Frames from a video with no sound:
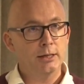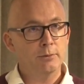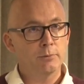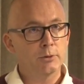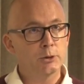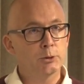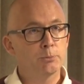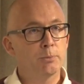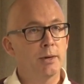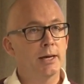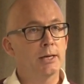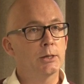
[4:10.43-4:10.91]

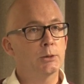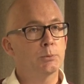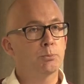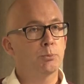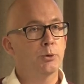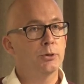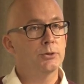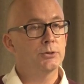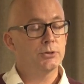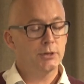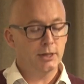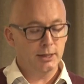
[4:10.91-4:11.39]
which makes
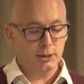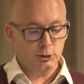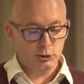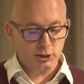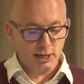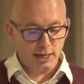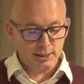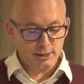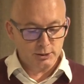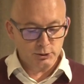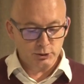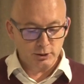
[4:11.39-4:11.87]
printing
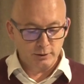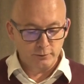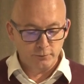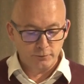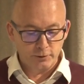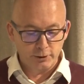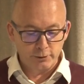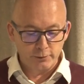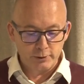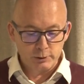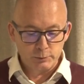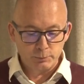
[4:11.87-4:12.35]
challenging
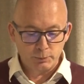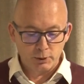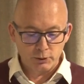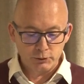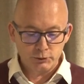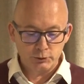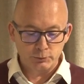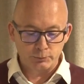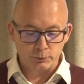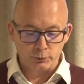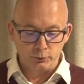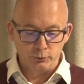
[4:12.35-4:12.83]
fluids
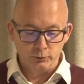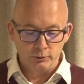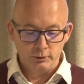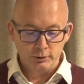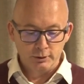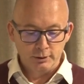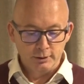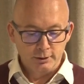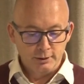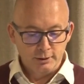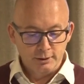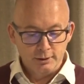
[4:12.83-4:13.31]
possible,
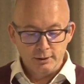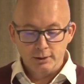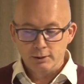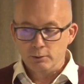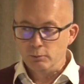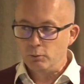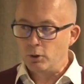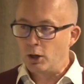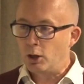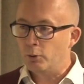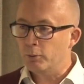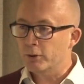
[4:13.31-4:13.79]

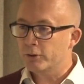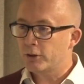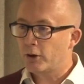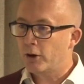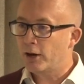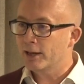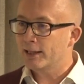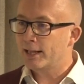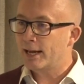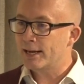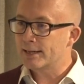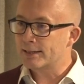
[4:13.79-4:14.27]
while with
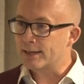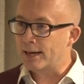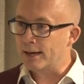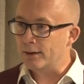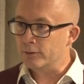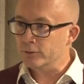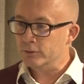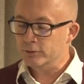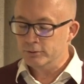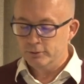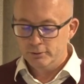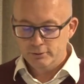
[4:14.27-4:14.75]
high
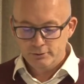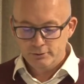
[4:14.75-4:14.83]
laydown,